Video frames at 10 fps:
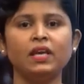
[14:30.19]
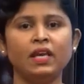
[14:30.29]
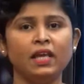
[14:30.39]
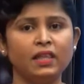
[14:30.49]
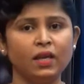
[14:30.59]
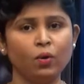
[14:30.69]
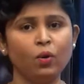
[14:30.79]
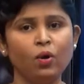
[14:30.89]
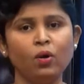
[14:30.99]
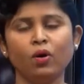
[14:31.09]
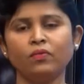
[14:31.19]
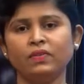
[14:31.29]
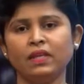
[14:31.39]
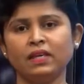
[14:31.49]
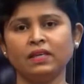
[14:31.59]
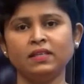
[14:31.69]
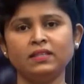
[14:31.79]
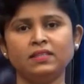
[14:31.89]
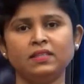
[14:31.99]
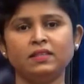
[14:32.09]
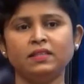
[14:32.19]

in the core of the earth.